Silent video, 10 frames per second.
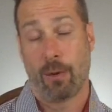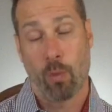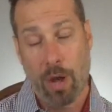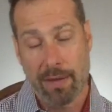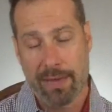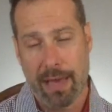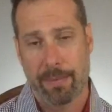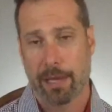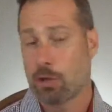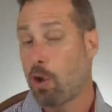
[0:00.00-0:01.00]
One of
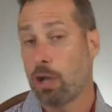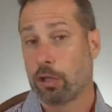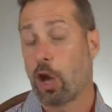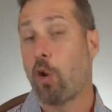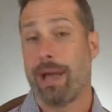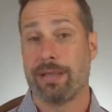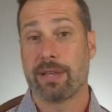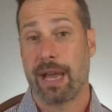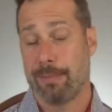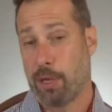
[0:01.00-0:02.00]
them is called
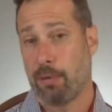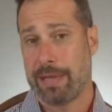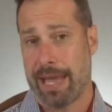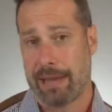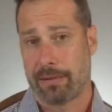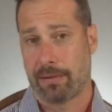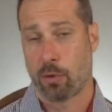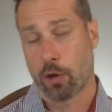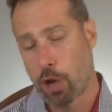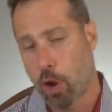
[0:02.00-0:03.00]
coenzyme Q10,
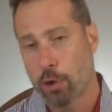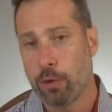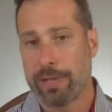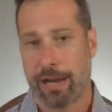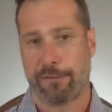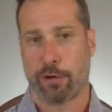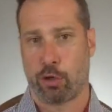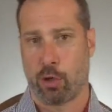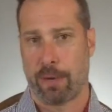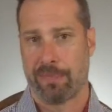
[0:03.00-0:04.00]
or CoQ10 for
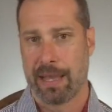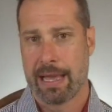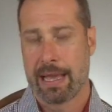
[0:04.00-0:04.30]
short.